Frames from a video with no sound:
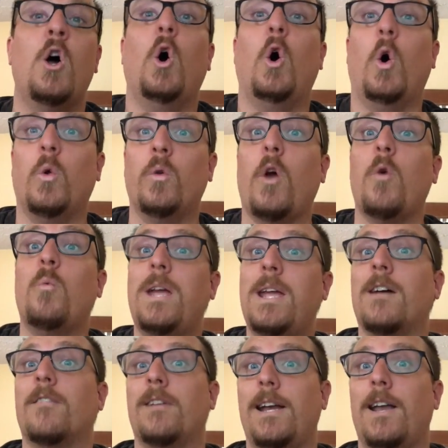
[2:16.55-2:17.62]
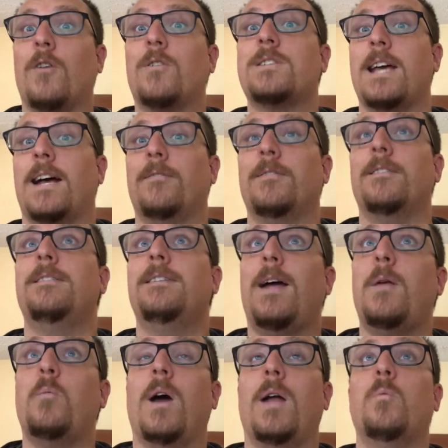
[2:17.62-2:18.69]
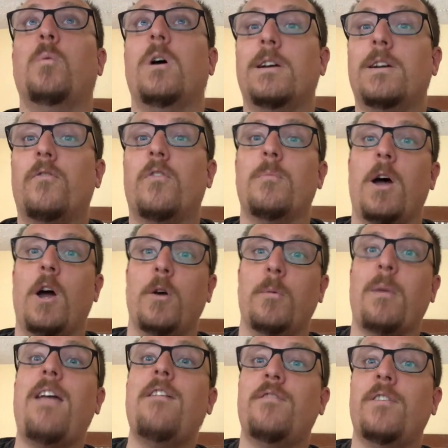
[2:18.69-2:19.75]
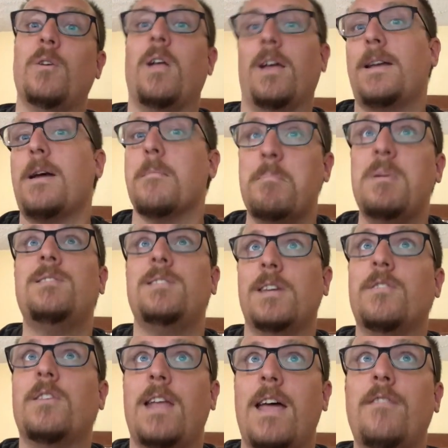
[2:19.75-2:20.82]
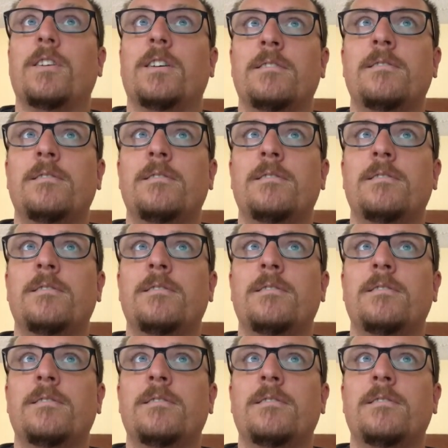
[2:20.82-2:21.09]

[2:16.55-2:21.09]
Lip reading: Although we are in lockdown and work from home, I feel like I'm busier than ever.